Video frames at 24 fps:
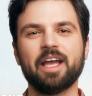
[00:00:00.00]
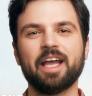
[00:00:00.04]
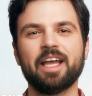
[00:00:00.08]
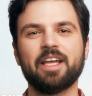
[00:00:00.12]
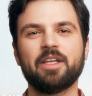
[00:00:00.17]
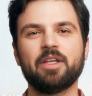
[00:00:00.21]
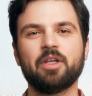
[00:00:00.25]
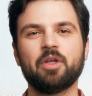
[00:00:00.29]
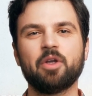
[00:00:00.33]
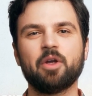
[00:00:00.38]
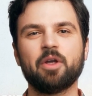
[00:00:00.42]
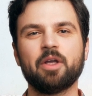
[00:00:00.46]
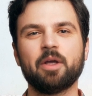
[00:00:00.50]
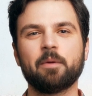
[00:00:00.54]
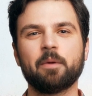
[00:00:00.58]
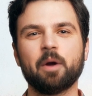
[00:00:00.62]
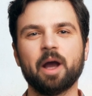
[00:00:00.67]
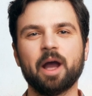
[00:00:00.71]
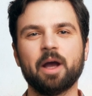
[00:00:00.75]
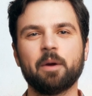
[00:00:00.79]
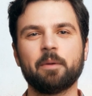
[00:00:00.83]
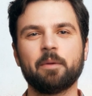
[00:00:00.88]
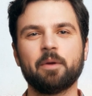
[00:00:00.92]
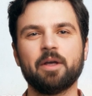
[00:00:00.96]
Insert the
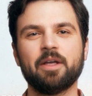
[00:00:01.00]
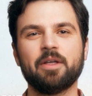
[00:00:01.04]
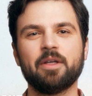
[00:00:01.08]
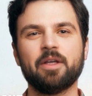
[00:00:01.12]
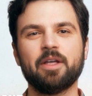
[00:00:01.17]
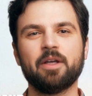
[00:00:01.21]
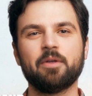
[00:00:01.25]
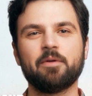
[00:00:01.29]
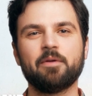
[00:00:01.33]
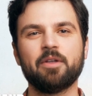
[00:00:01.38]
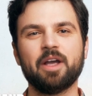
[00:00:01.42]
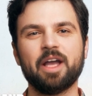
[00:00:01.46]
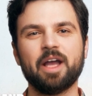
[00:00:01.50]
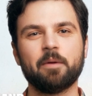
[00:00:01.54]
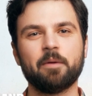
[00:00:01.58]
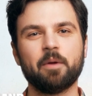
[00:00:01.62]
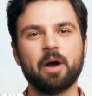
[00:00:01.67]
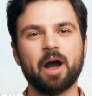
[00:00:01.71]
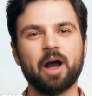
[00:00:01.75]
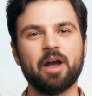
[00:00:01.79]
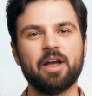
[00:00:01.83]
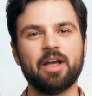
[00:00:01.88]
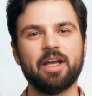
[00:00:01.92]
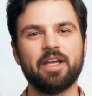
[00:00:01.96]
pipe into the fitting
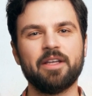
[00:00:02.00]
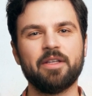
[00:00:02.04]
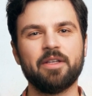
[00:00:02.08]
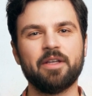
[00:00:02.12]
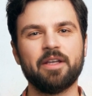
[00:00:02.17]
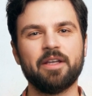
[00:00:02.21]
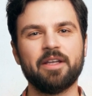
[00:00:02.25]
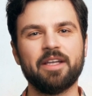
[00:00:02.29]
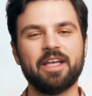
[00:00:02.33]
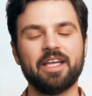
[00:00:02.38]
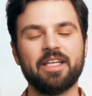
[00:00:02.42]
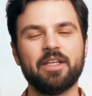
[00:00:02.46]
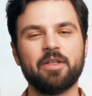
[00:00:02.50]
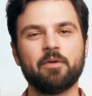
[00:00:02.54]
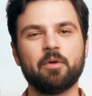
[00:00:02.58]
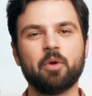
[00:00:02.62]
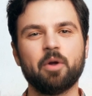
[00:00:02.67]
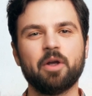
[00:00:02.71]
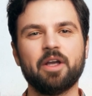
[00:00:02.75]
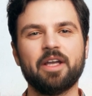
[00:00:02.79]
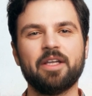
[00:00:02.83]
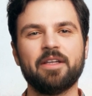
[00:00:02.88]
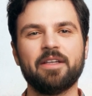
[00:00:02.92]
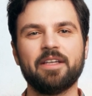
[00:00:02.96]
body until it is
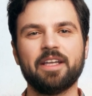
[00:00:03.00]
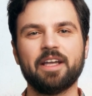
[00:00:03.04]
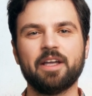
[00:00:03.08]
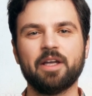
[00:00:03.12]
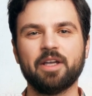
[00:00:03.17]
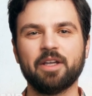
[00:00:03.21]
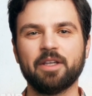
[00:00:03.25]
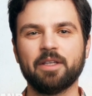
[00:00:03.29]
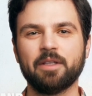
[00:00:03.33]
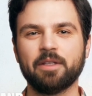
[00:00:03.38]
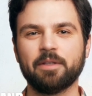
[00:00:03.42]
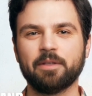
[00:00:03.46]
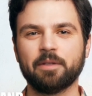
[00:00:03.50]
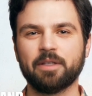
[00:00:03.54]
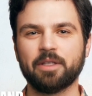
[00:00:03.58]
fully seated.